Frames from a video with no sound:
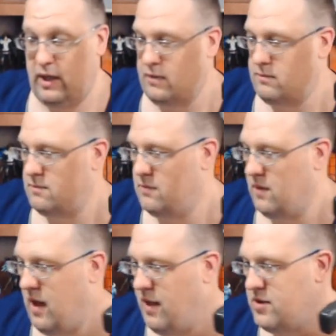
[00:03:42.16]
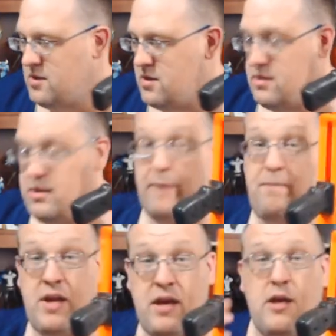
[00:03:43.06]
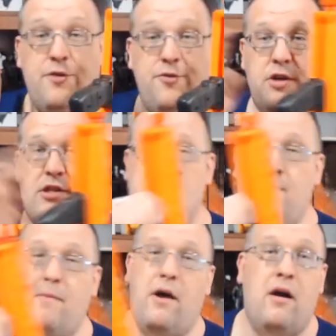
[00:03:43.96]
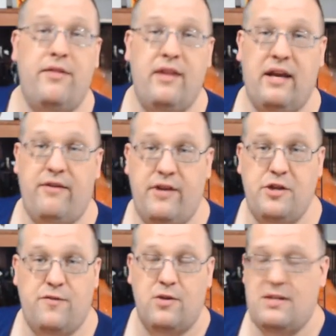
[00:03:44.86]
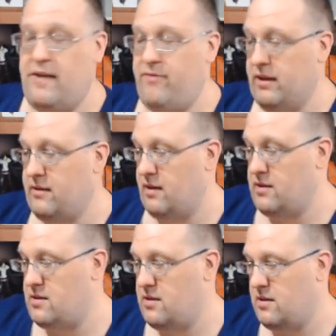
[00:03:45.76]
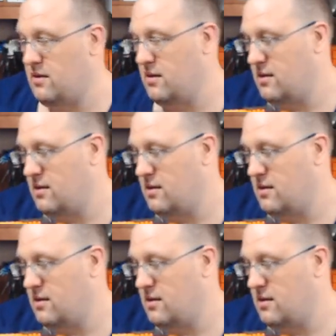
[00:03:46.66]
you know, others. So first up are the Adventure Force half-length darts.